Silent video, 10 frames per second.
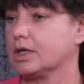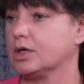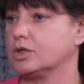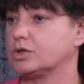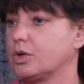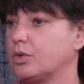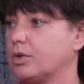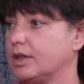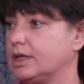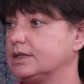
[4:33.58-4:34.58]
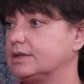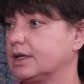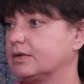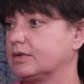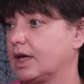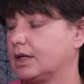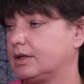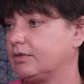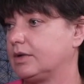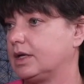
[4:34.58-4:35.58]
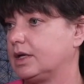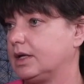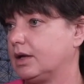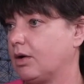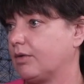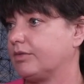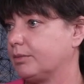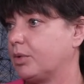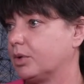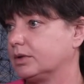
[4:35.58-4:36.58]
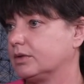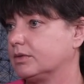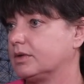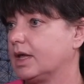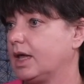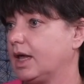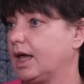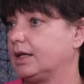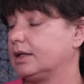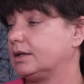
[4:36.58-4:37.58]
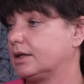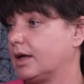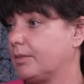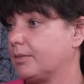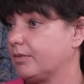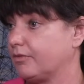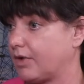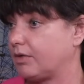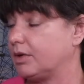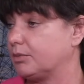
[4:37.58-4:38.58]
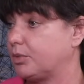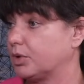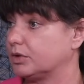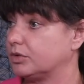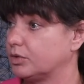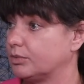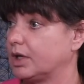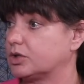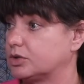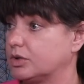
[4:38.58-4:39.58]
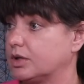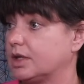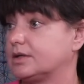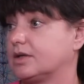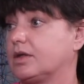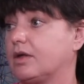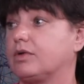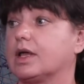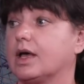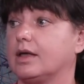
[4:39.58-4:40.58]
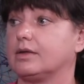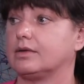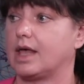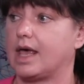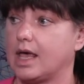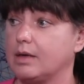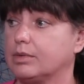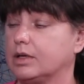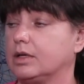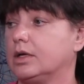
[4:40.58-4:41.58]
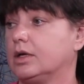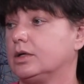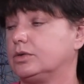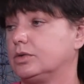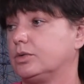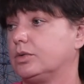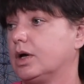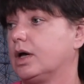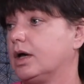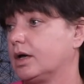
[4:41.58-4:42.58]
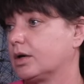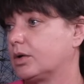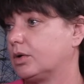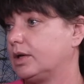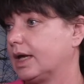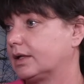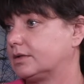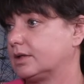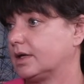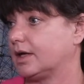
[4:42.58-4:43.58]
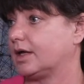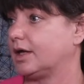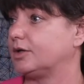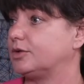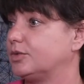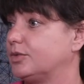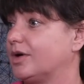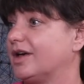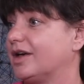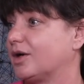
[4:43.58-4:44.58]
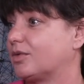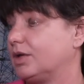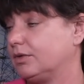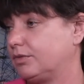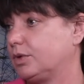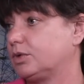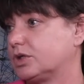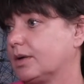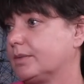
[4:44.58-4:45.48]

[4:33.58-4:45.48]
So these things are definitely of importance and very important to make sure that South Africa is able to connect to a green future.